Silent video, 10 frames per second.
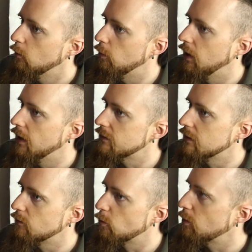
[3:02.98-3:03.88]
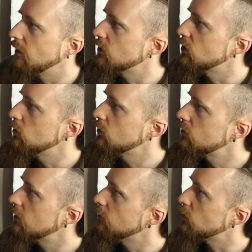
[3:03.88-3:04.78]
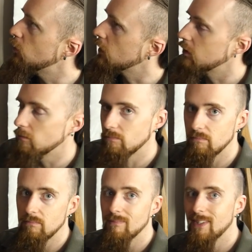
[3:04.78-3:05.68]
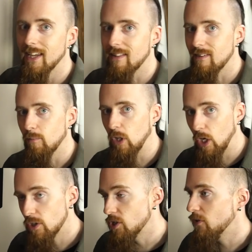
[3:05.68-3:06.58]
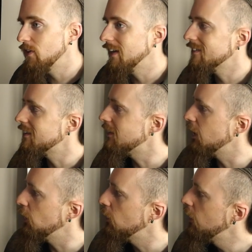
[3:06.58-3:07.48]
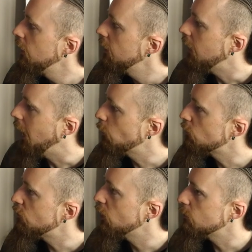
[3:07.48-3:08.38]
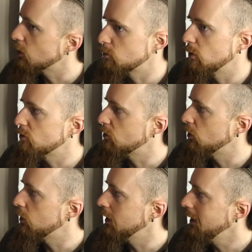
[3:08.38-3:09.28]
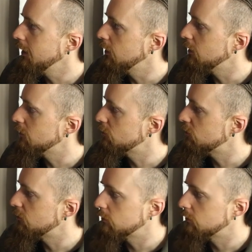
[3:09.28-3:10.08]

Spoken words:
But for private use, if you wanna get some larger things in there, I would very much prefer if